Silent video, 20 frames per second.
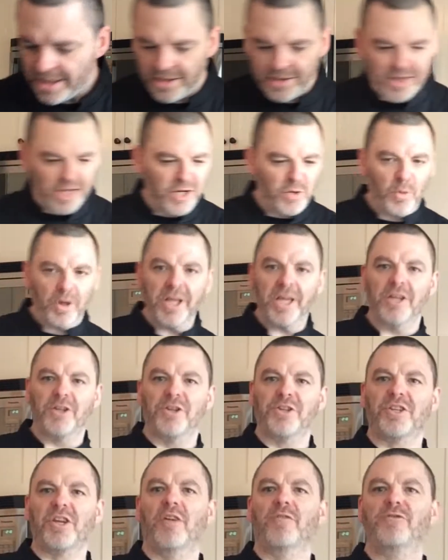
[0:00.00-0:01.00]
Then you want to get
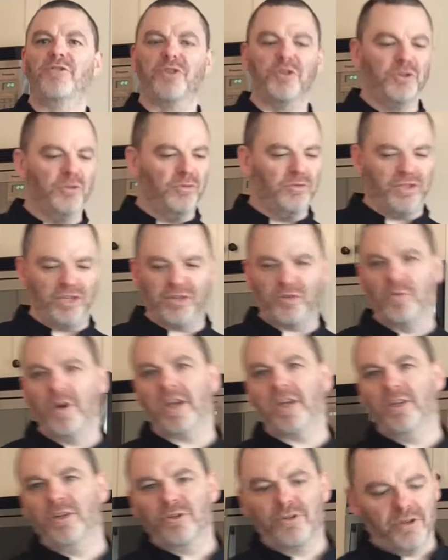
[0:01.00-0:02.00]
yourself 2 just
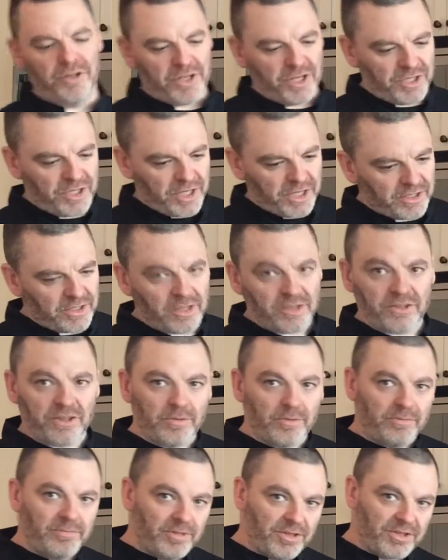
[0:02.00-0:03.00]
regular cookie sheets. These
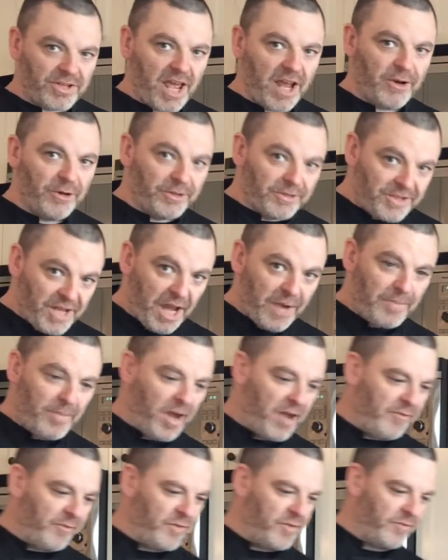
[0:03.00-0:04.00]
are the standard 10
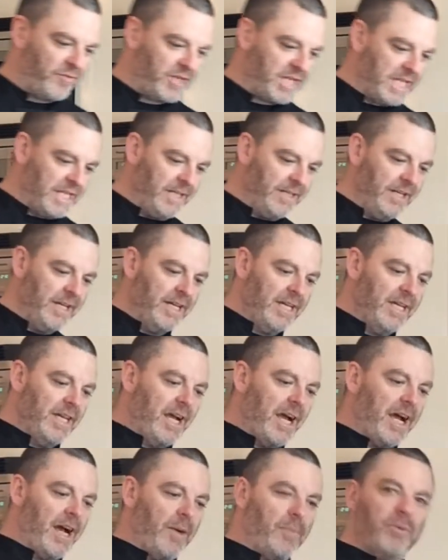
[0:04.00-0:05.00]
by 15.
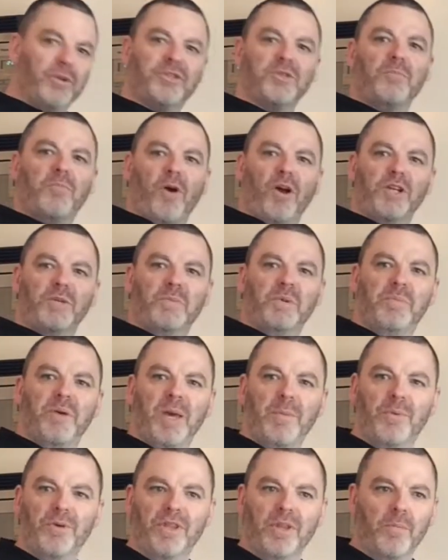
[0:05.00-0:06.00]
Put some parchment
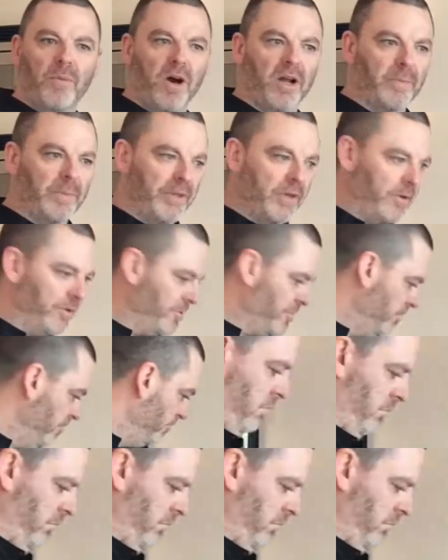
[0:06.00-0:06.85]
paper in the bottom of those.